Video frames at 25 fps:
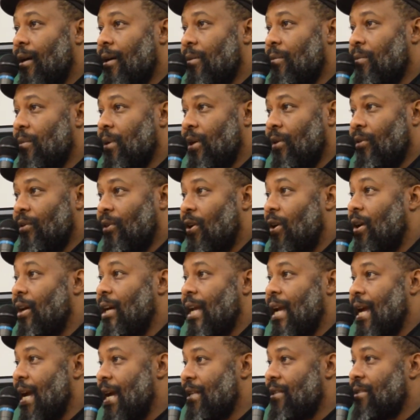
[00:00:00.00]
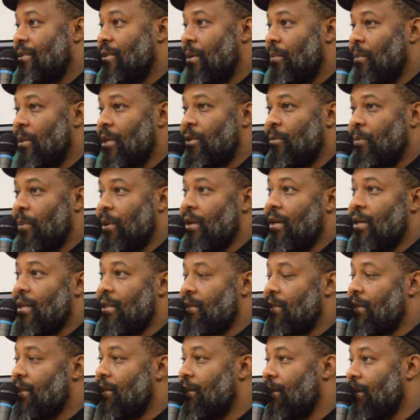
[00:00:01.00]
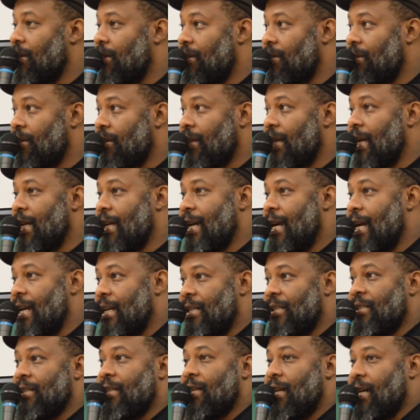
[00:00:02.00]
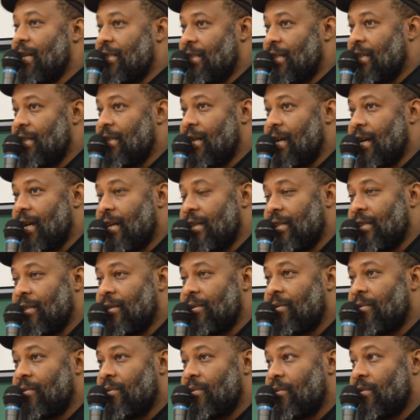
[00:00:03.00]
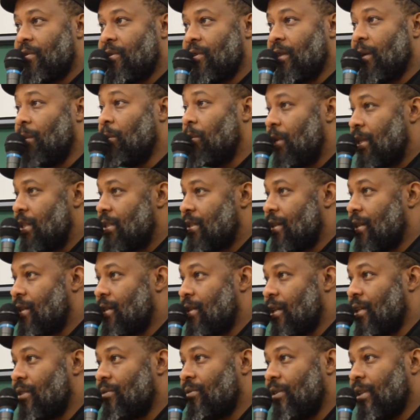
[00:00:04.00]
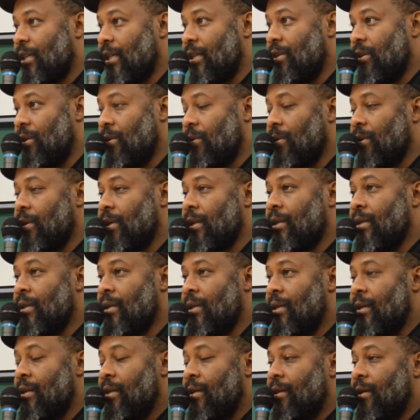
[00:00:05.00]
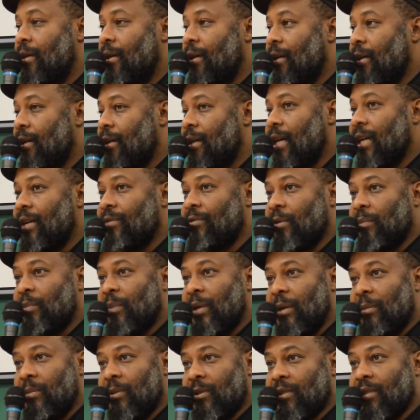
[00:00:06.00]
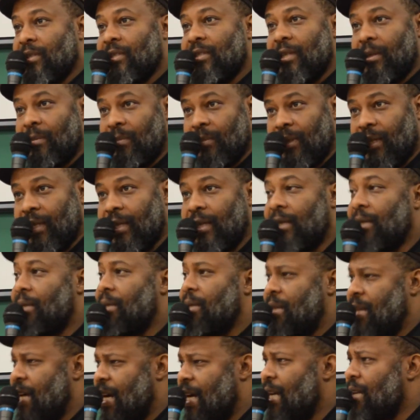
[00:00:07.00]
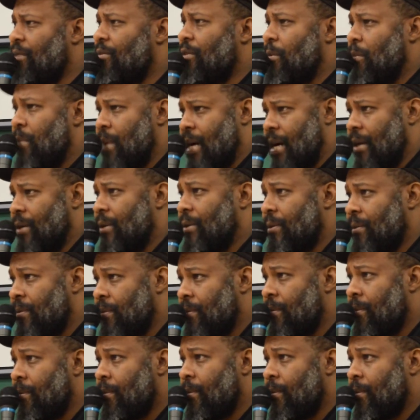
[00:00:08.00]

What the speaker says: We already had some experience in the late 80s and 1990s, somewhat successfully at doing kind of a people's assembly kind of a model.